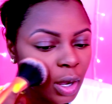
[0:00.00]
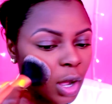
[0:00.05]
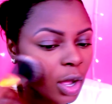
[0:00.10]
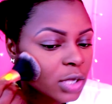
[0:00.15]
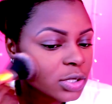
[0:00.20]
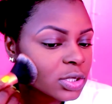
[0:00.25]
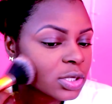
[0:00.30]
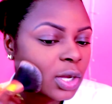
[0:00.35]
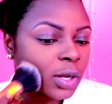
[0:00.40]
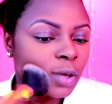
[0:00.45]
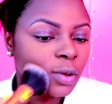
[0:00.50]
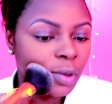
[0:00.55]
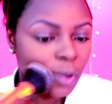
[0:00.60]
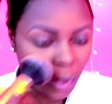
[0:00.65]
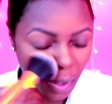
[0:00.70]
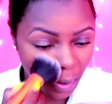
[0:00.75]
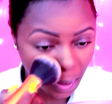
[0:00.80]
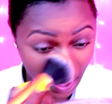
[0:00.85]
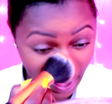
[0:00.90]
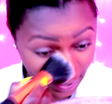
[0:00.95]
Also,
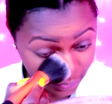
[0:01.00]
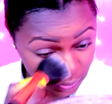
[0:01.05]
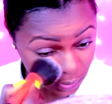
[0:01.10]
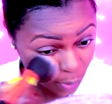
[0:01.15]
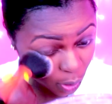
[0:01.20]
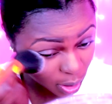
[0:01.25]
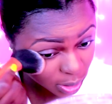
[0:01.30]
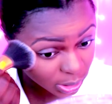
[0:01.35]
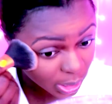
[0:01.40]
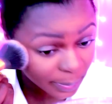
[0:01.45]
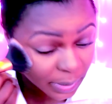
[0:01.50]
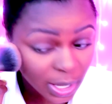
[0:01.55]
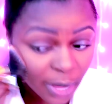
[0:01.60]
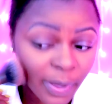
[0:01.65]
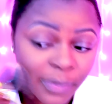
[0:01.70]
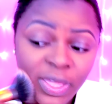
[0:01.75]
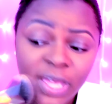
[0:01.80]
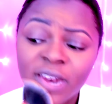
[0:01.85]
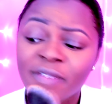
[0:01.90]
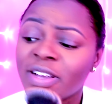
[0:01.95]
I have some hauls coming up.
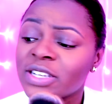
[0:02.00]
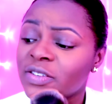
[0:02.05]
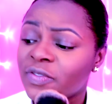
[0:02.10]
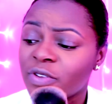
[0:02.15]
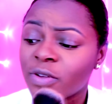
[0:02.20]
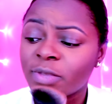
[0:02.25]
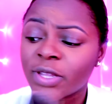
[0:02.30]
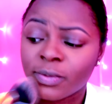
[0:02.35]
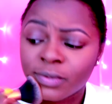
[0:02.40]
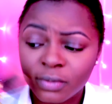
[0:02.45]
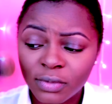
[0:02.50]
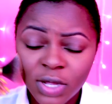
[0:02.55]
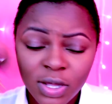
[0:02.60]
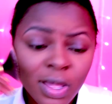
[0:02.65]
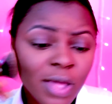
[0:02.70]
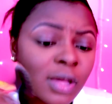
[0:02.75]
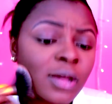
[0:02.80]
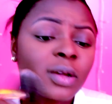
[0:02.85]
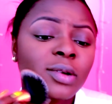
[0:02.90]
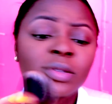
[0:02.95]
I'm thinking if I should film them
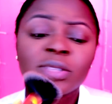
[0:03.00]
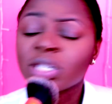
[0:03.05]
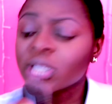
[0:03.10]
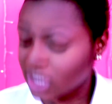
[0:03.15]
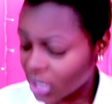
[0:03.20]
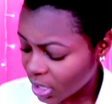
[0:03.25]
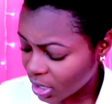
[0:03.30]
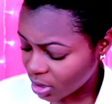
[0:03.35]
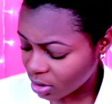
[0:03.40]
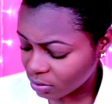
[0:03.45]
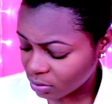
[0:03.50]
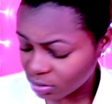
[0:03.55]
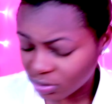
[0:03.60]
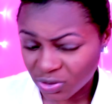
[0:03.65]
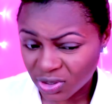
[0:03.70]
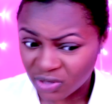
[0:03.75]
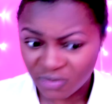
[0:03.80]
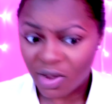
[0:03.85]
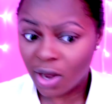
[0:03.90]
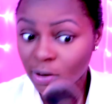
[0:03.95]
today
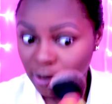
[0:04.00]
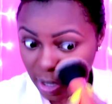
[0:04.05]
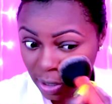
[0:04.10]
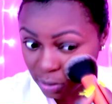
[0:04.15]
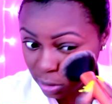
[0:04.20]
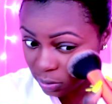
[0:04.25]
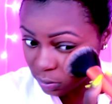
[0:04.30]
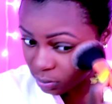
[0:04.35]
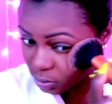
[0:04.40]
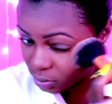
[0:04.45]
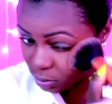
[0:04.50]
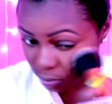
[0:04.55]
or tomorrow. I don't know.